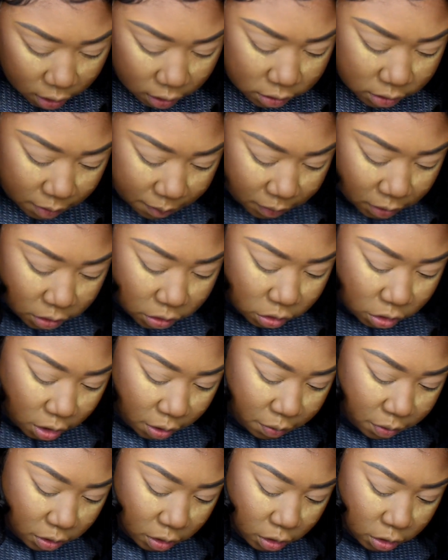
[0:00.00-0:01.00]
So I'm going to
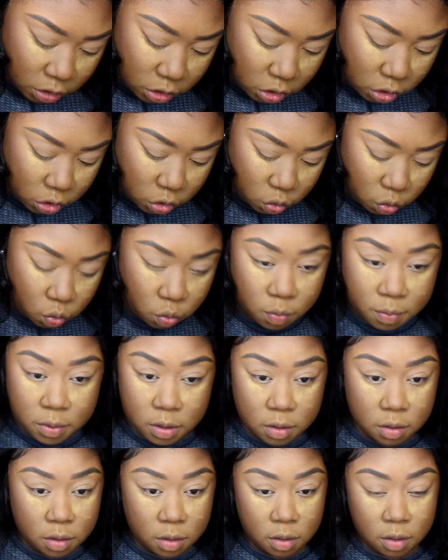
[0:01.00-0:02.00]
start with Consume
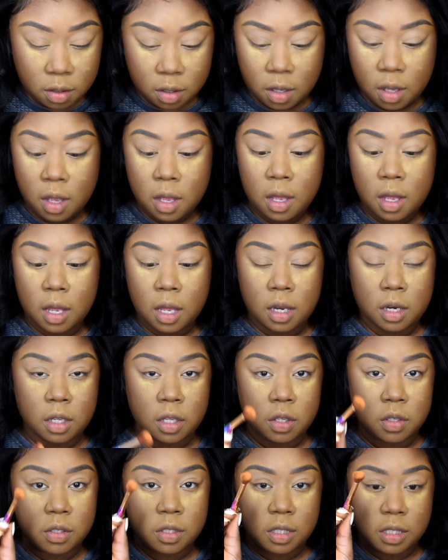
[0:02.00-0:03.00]
and
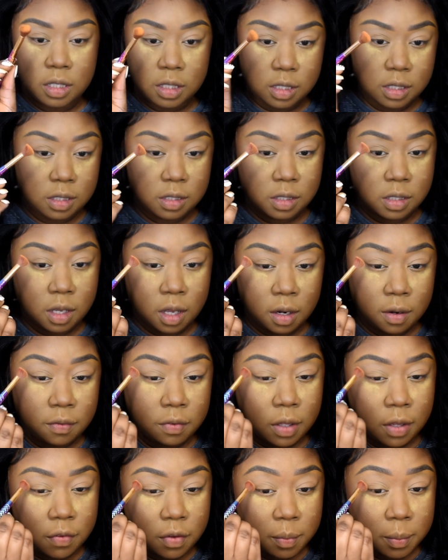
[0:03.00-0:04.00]
use this on a
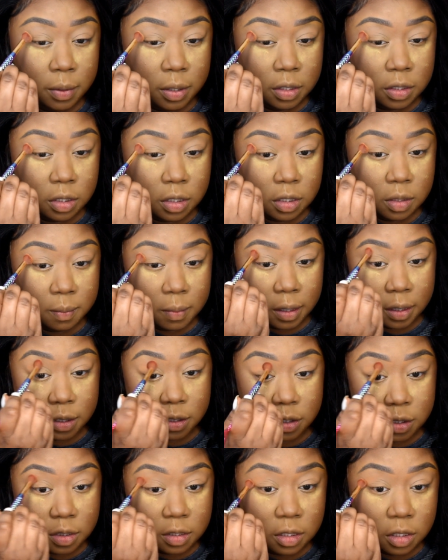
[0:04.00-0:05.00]
fluffy brush as my
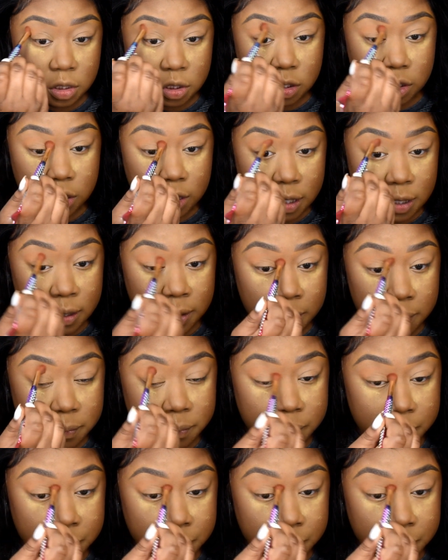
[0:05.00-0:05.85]
transition shade.